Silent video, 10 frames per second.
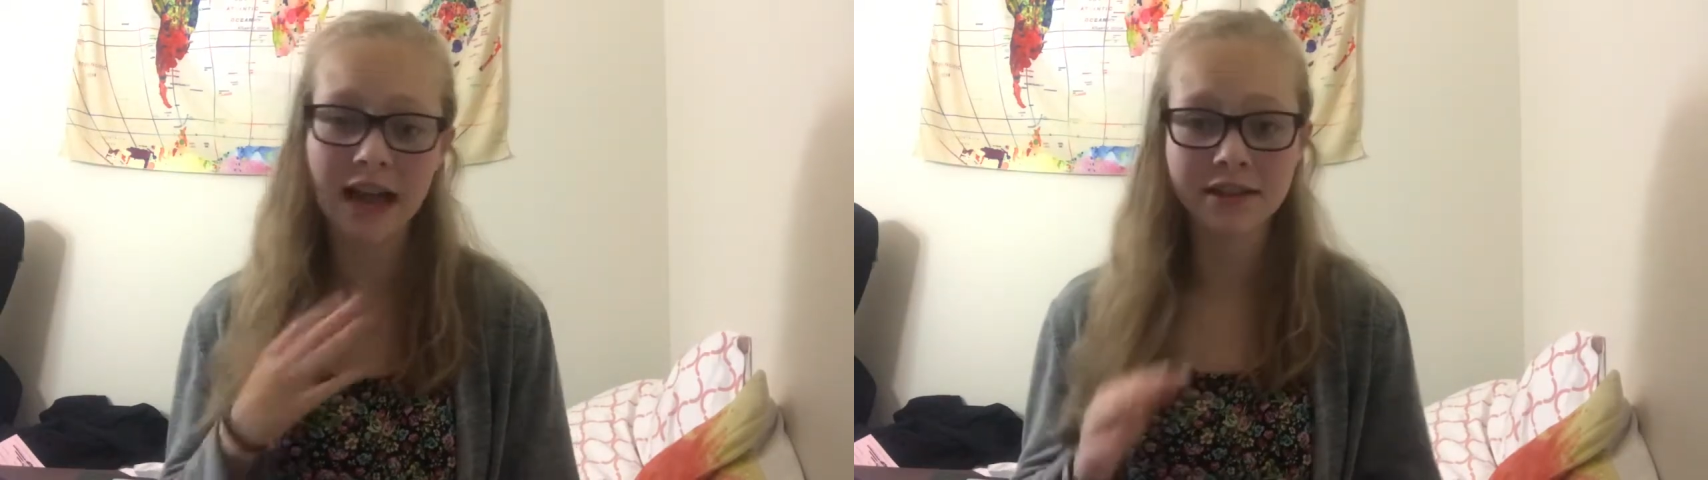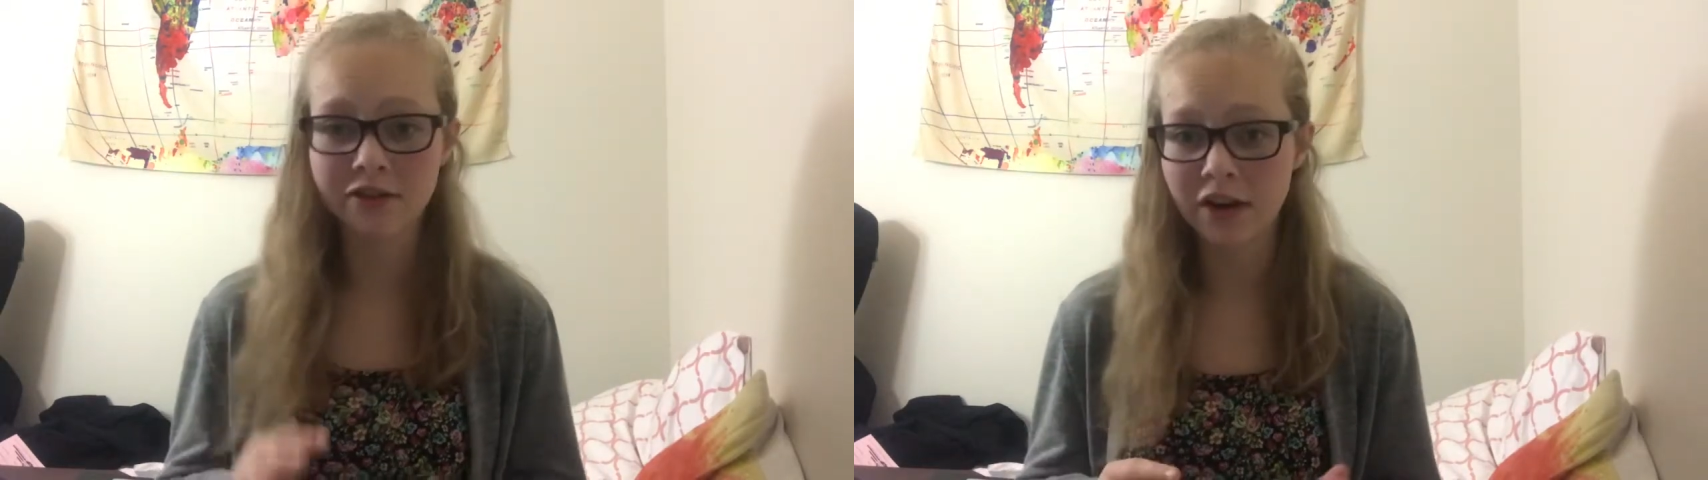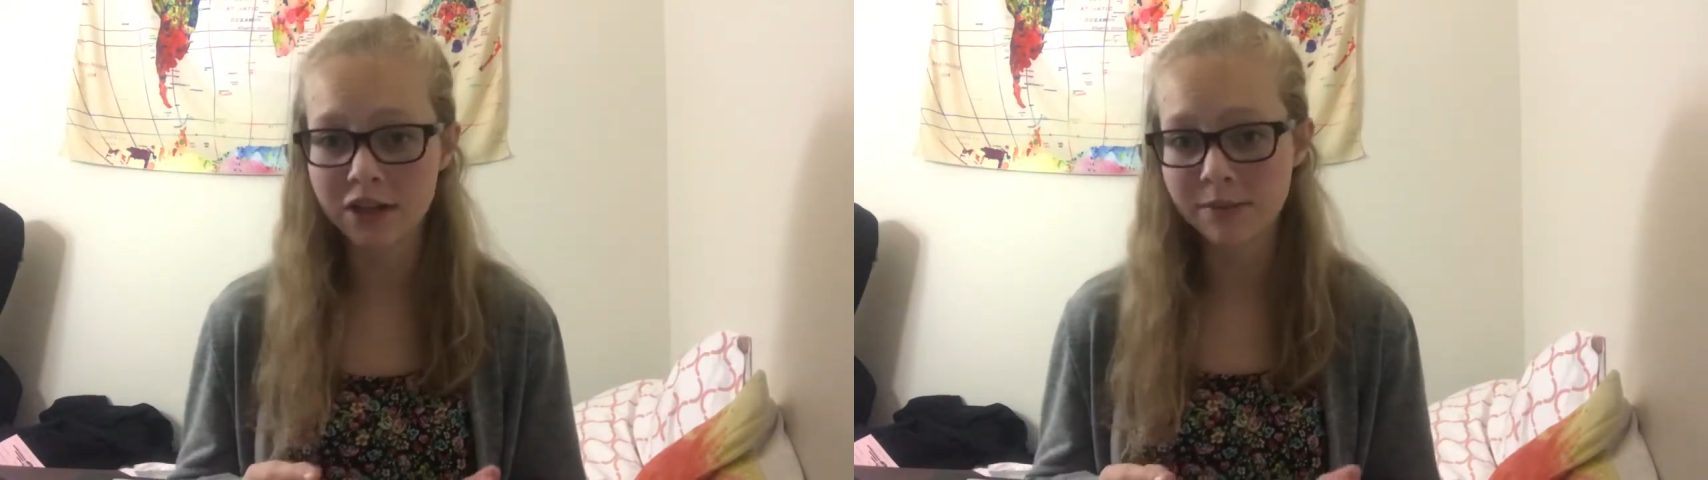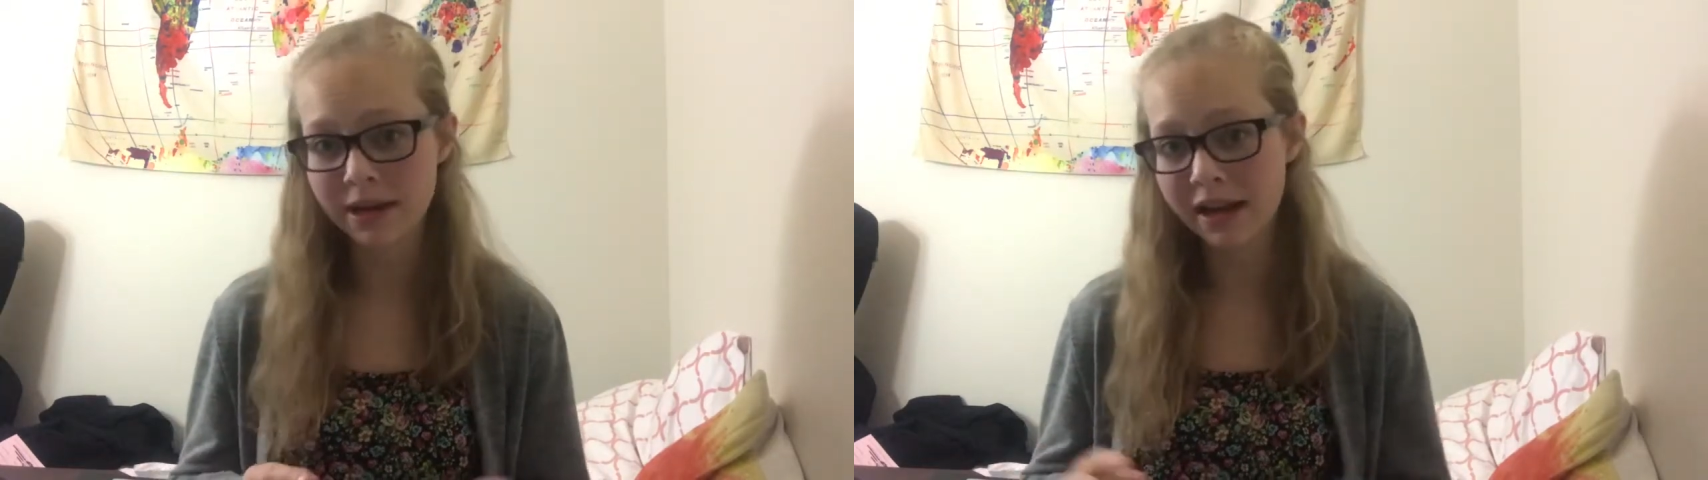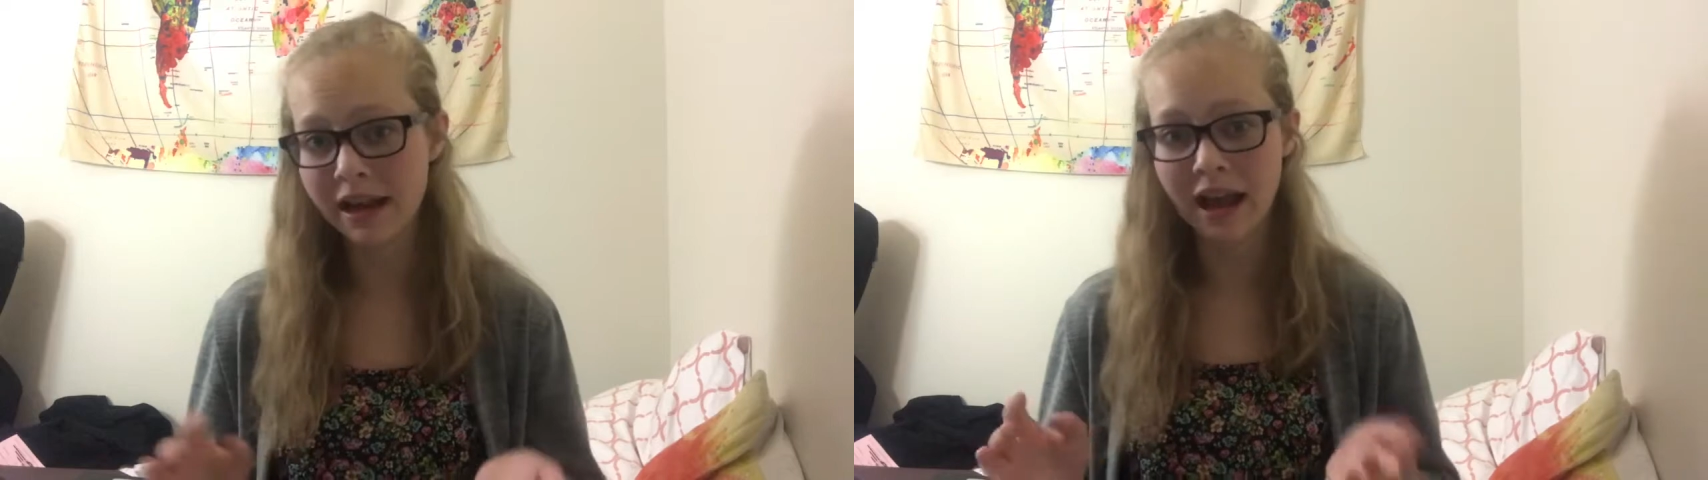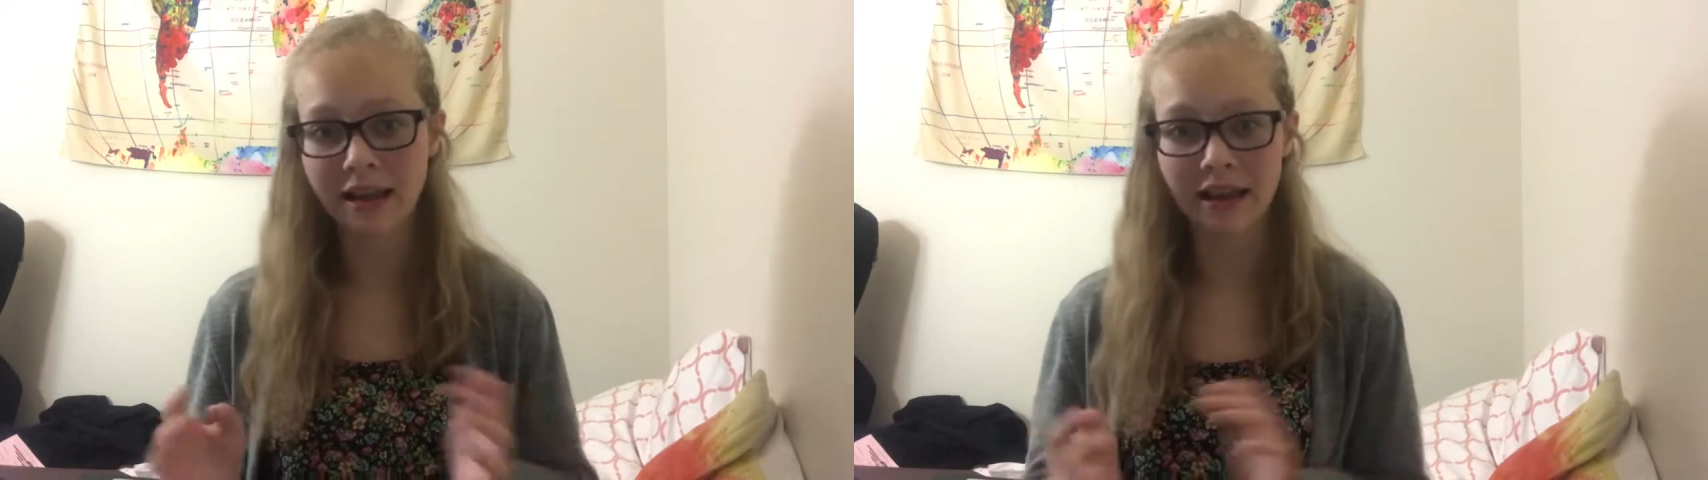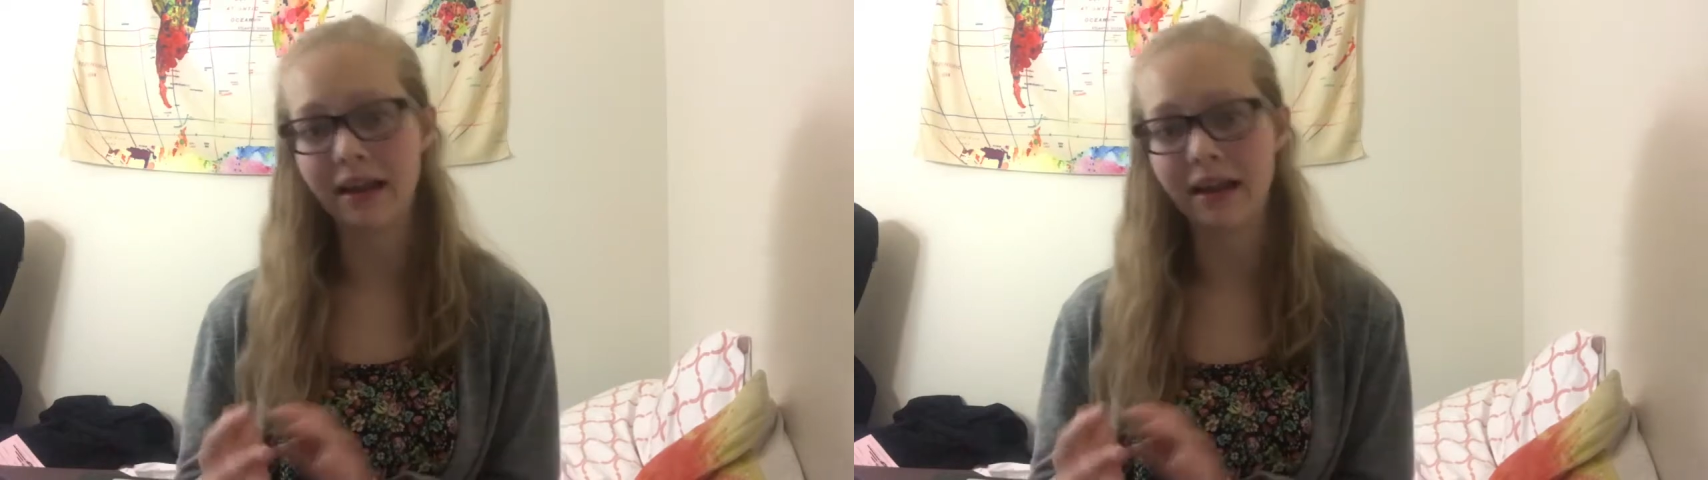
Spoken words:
as a freshman, again,